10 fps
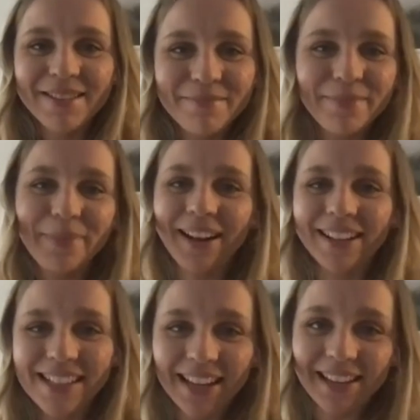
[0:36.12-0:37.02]
But
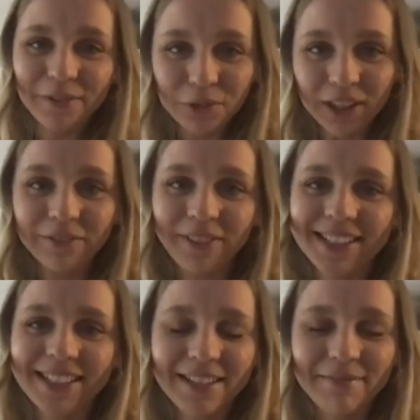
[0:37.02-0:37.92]
I have
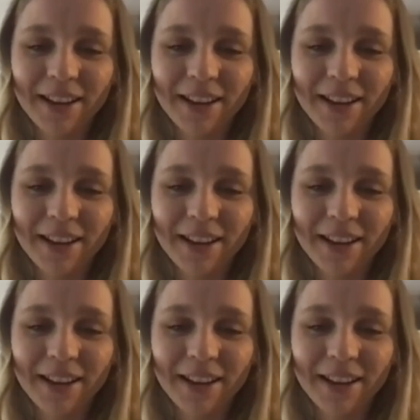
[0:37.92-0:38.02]
reinvented